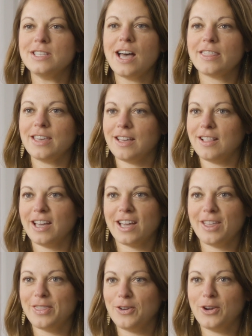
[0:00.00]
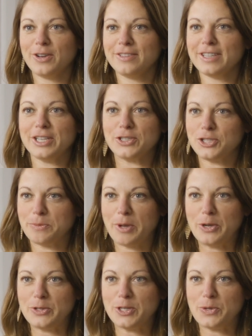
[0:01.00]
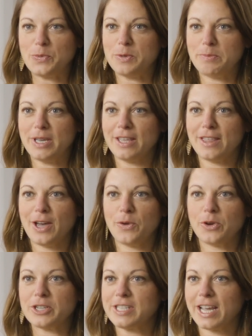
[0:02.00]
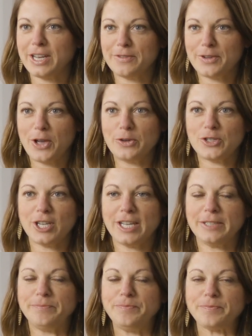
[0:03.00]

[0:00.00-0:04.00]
nothing like I thought leadership coaching would be, though, or executive coaching.